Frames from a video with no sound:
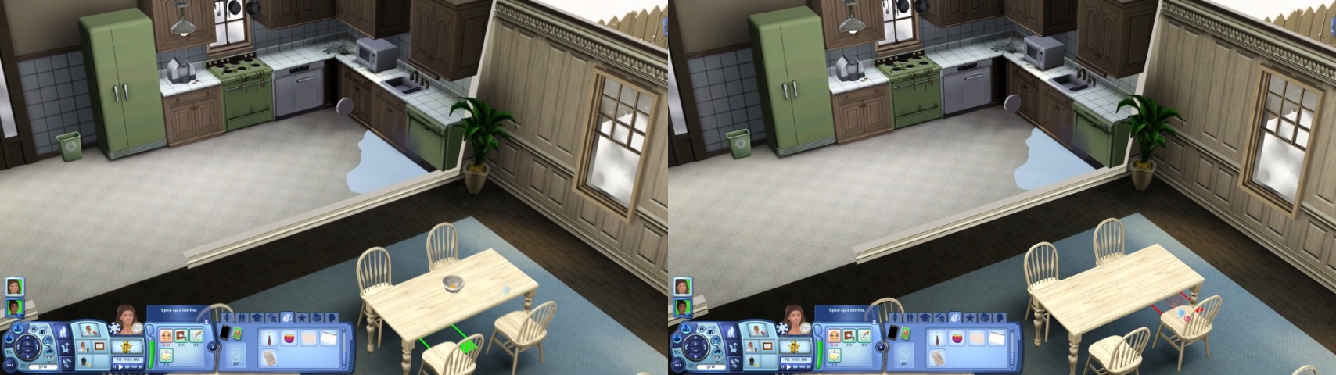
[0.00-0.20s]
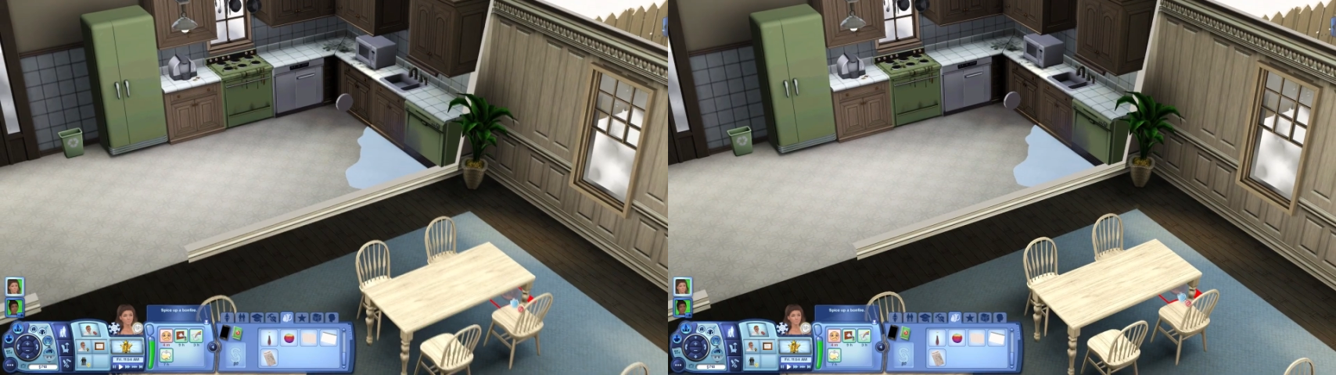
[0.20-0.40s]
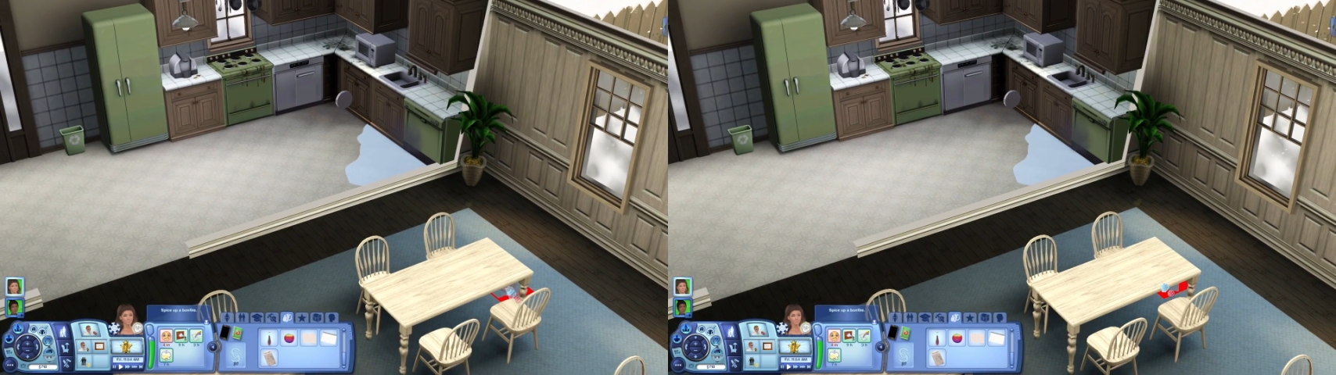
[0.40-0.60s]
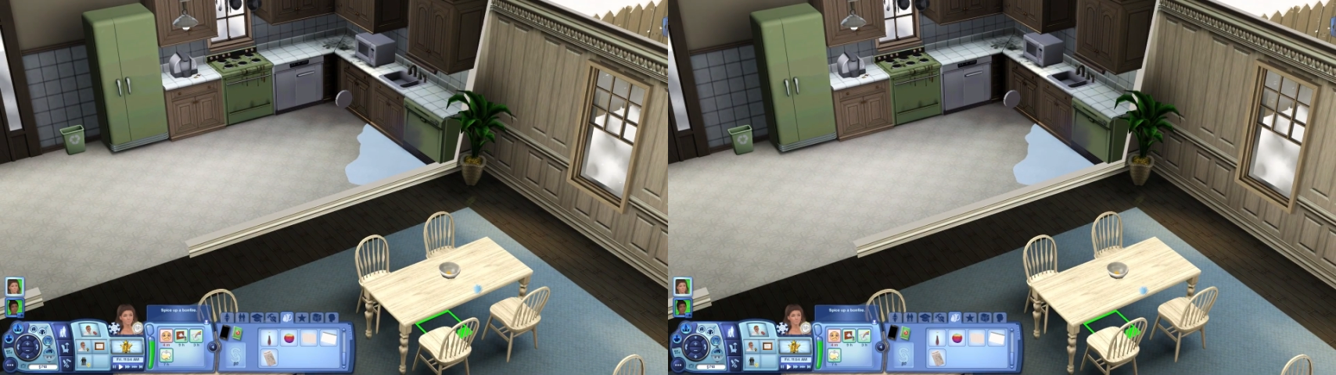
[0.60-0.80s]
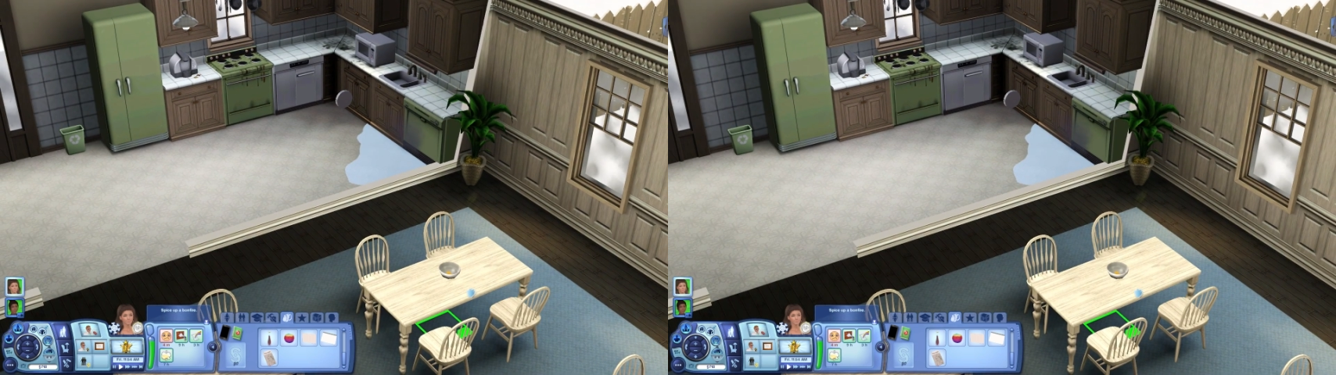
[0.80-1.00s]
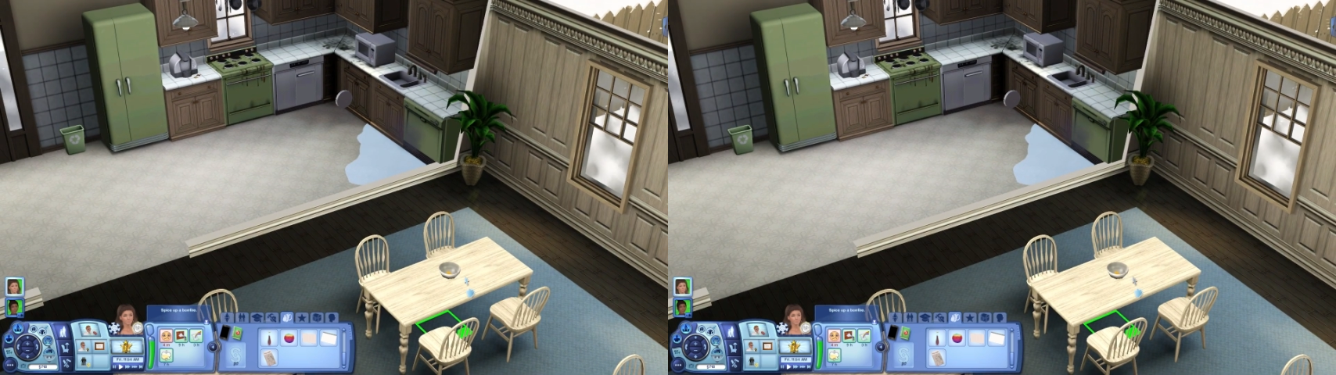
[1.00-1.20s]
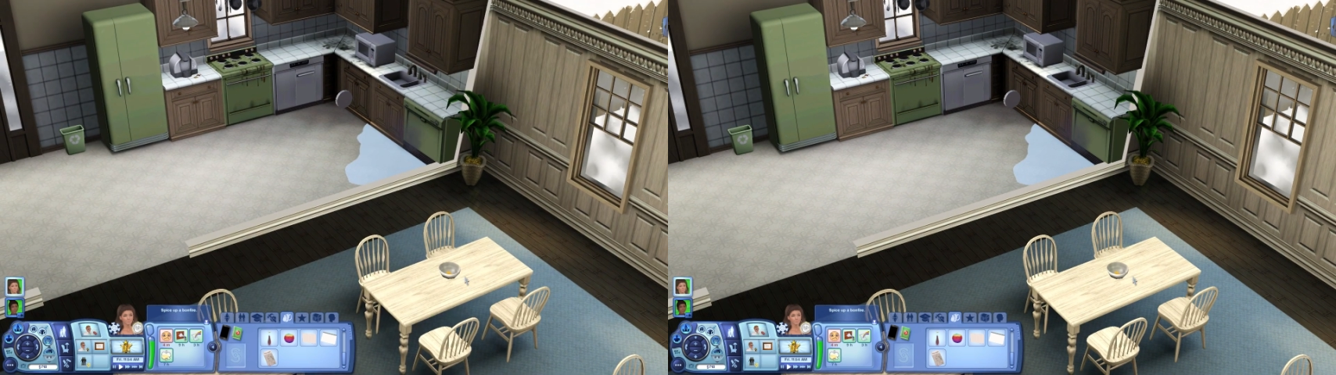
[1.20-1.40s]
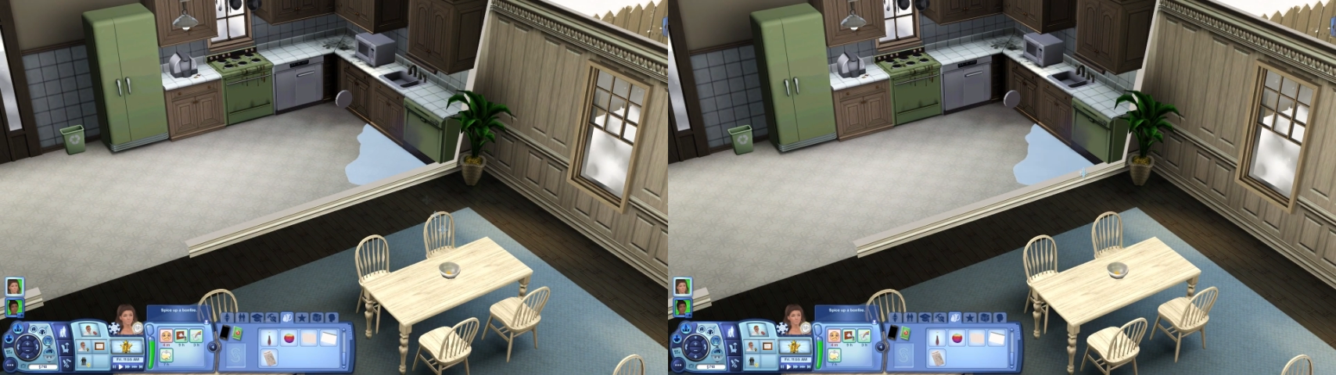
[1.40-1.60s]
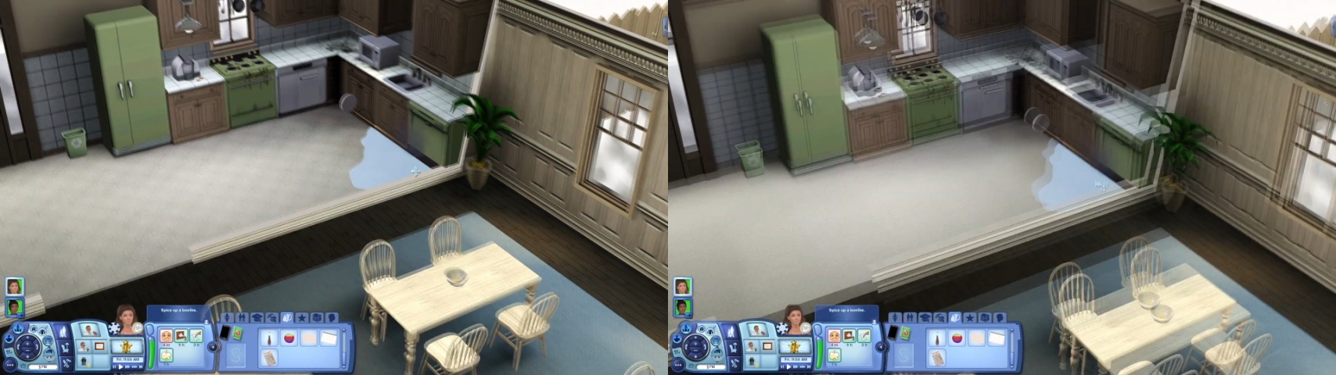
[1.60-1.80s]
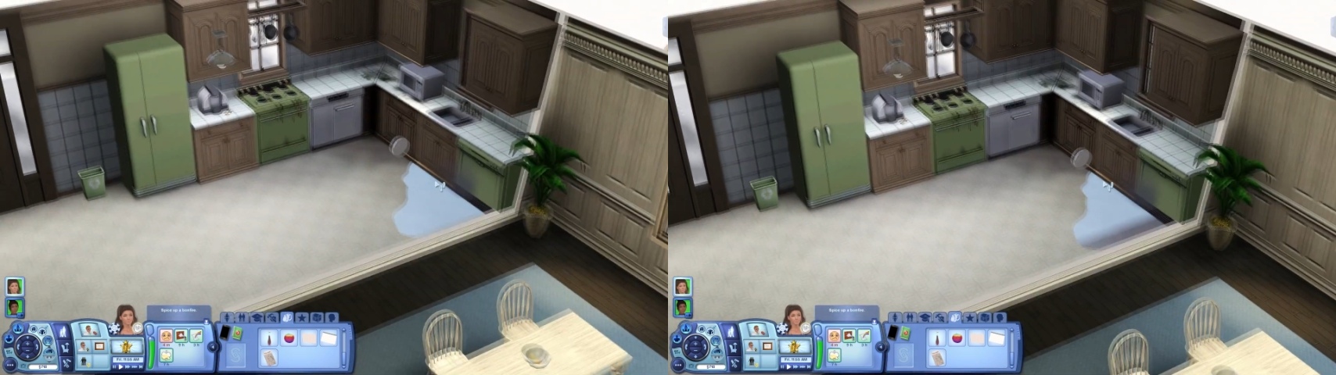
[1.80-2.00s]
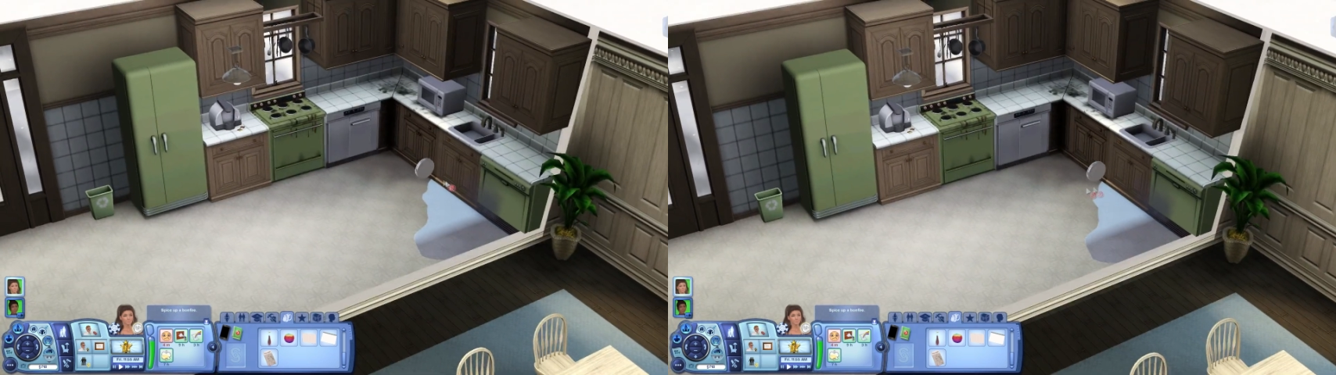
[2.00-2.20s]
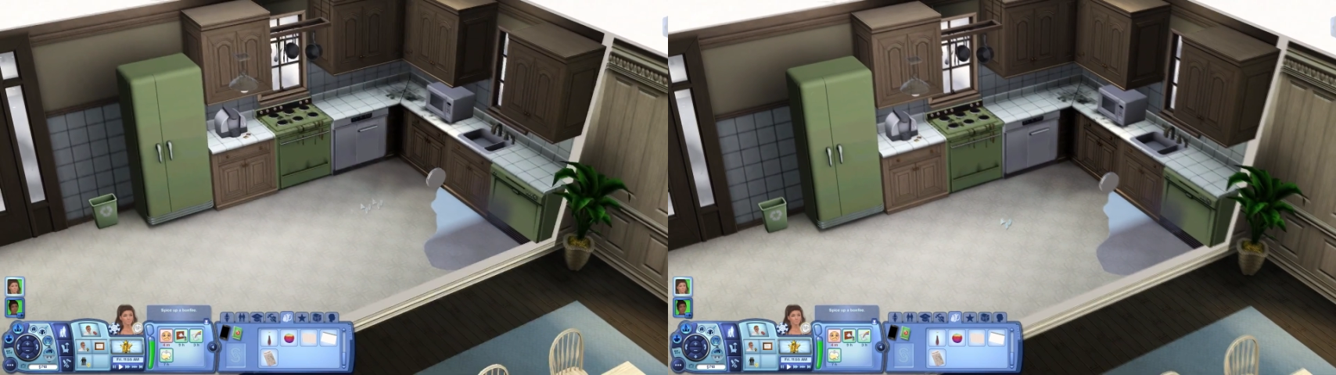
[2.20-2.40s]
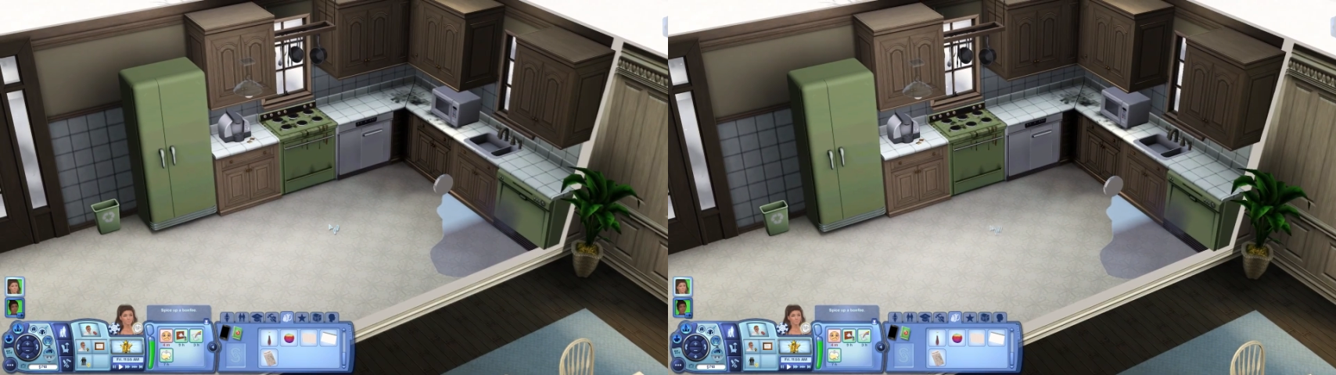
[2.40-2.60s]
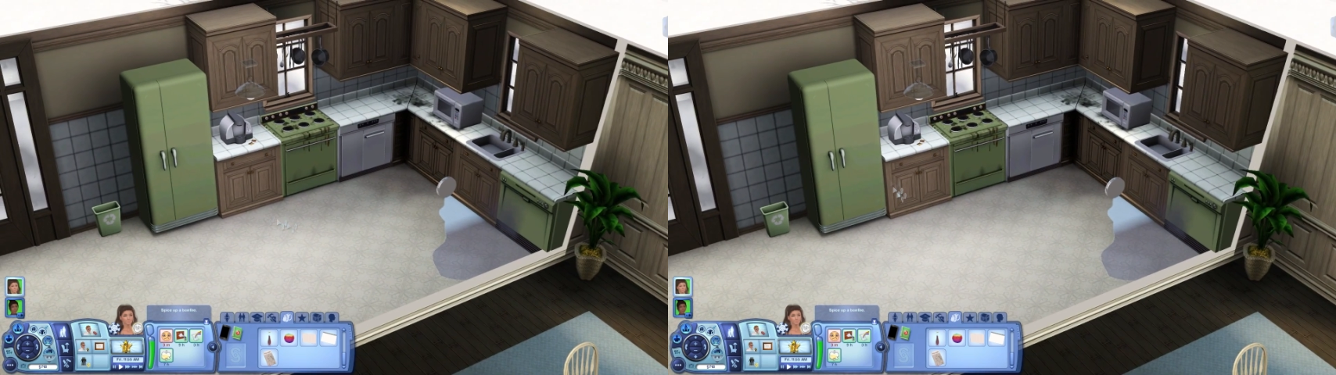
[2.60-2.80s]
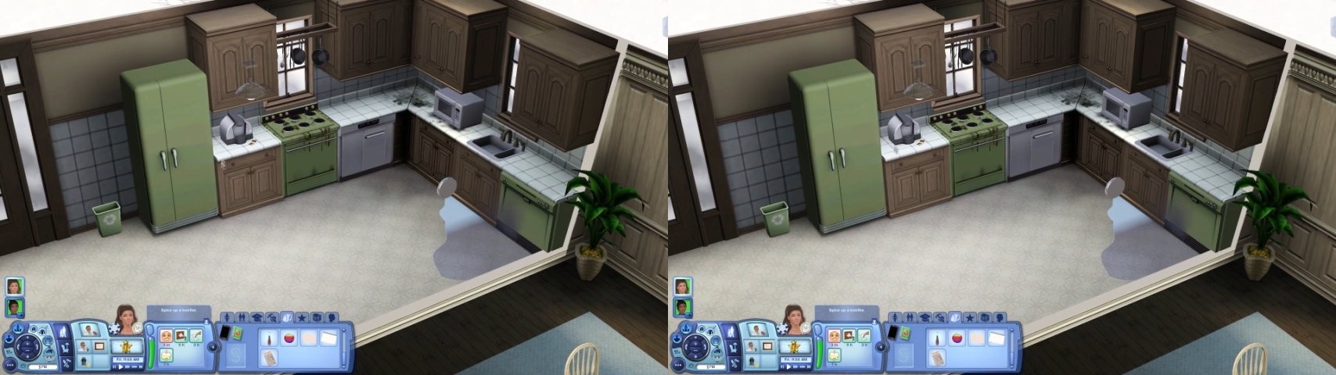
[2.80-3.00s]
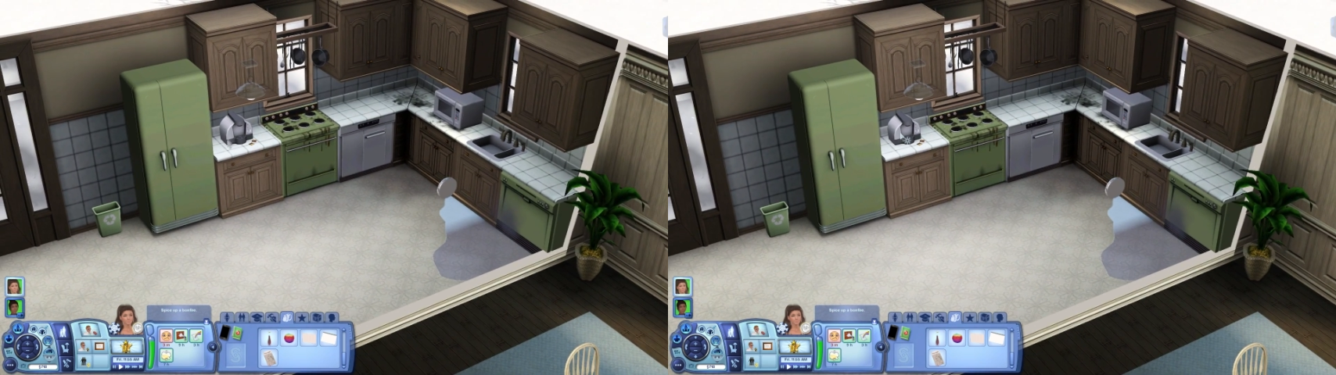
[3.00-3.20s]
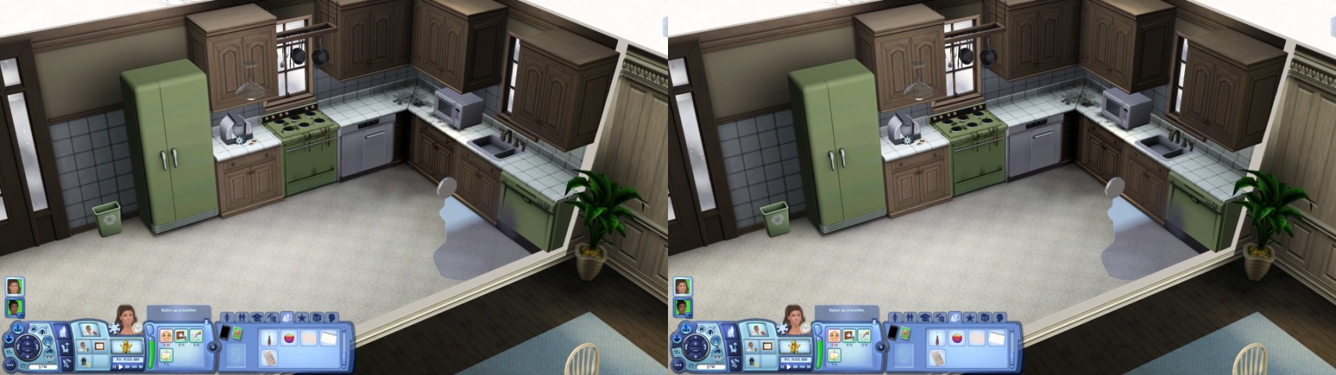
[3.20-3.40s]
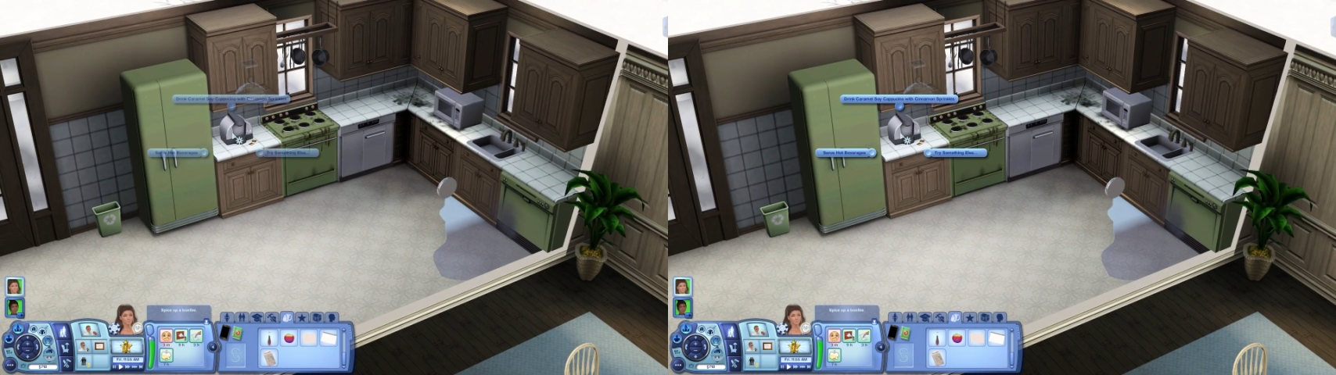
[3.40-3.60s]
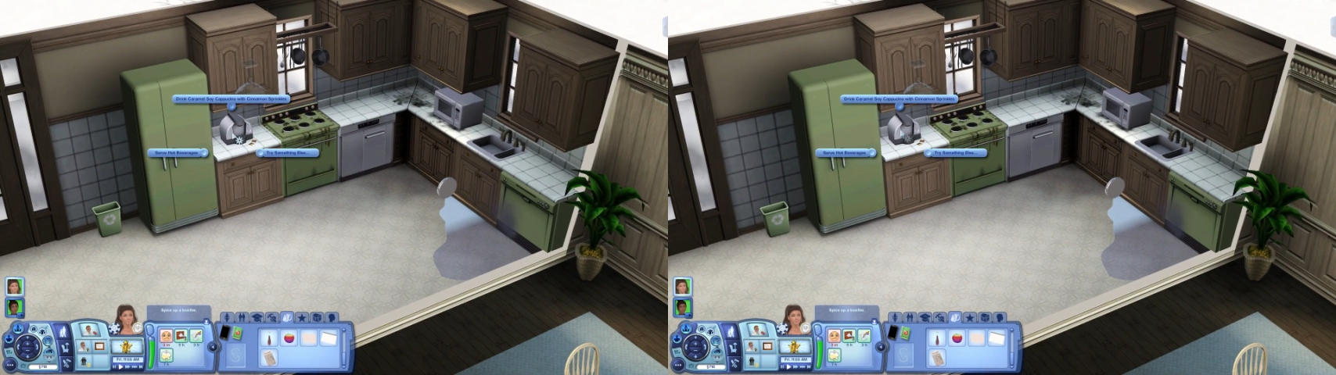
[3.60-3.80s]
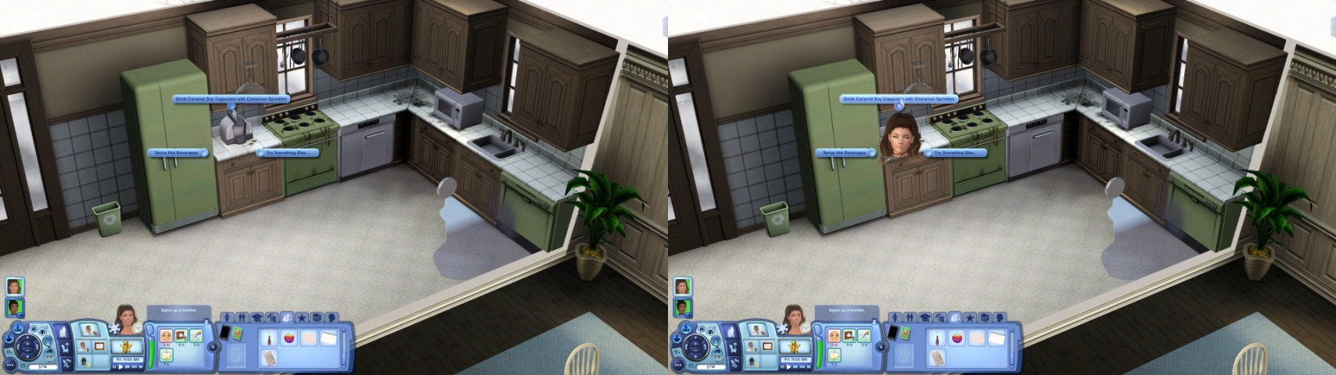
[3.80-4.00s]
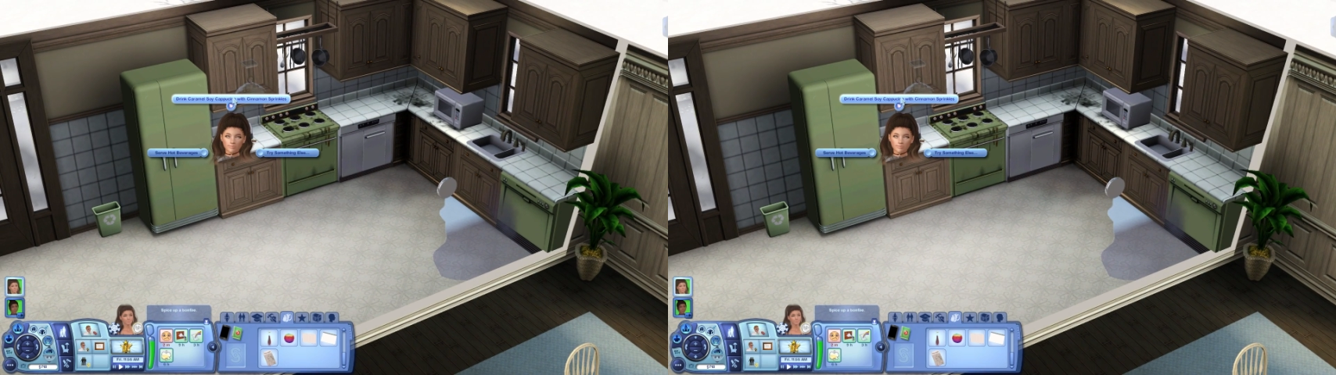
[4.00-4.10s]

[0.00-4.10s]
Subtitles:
[unreadable: no face in view]